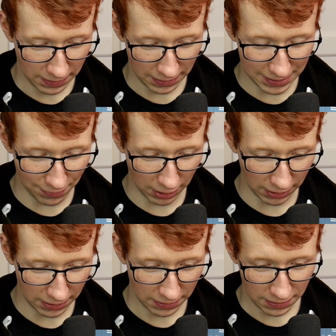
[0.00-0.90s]
Let's have a
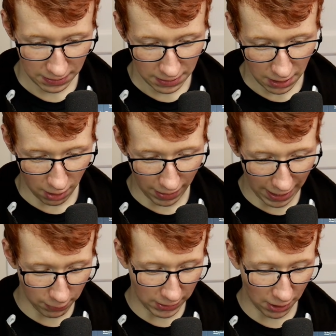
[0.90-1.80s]
look. All
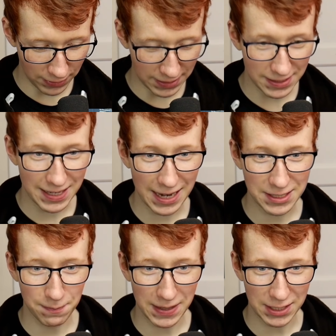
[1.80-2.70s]
right, we got the
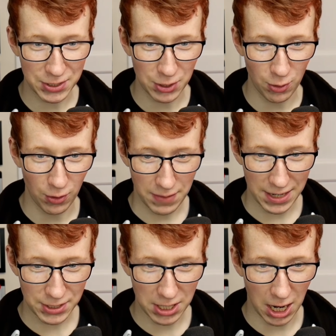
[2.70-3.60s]
Detective Pikachu
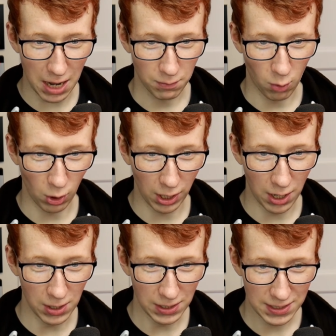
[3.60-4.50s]
Magikarp,
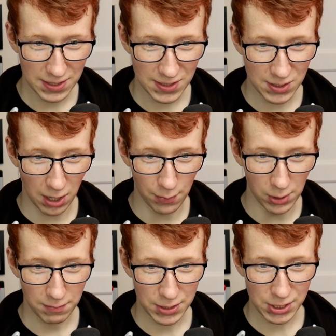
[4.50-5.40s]
Morelull,
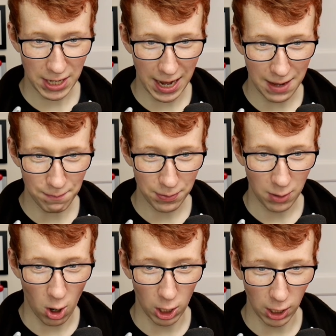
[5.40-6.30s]
Snubbull, Machamp,
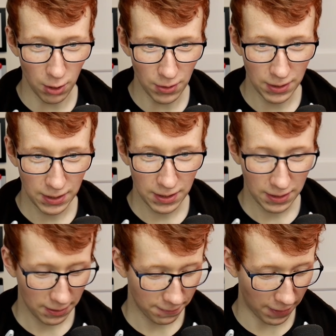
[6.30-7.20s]
Holo.
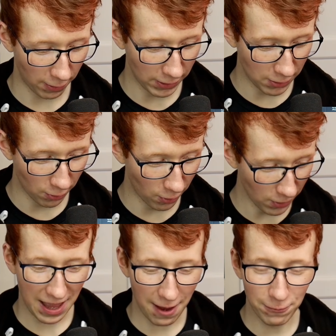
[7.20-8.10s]
Very
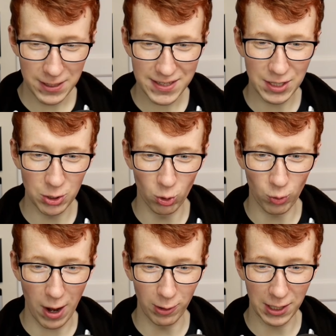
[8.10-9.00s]
cool. Every single
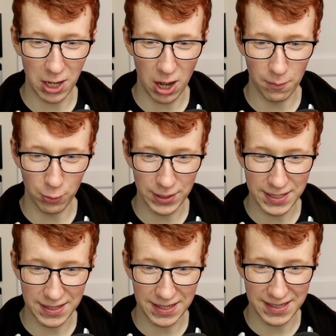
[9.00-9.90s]
Rowlet card
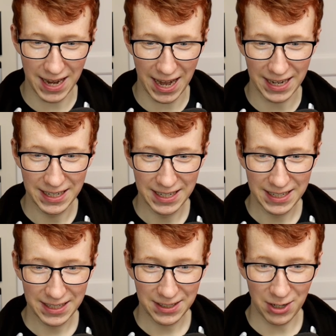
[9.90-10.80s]
printed to date.
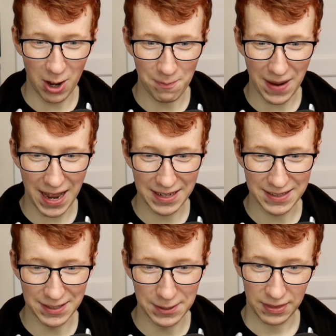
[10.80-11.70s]
Not bad,
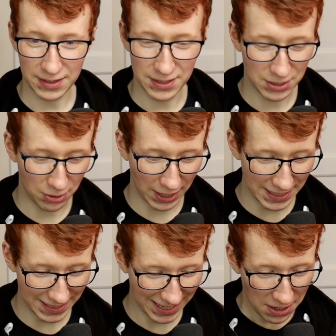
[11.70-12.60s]
dude. This is
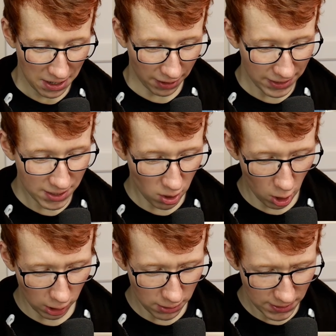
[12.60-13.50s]
crazy. Are these all
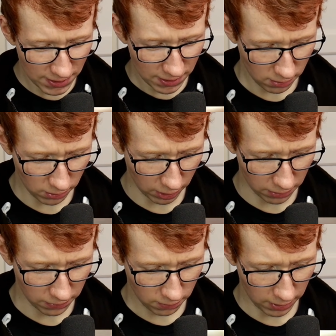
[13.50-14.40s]
holos? Hold
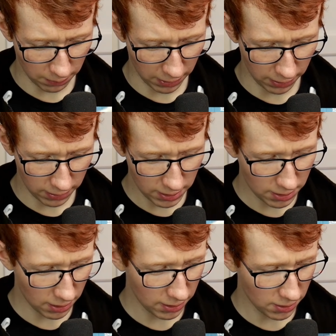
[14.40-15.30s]
on. Wait a minute. Are
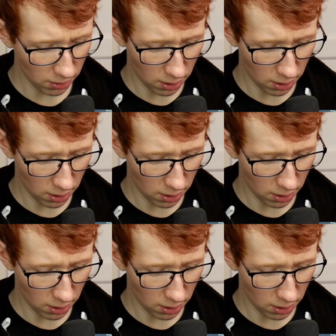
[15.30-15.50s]
these are these all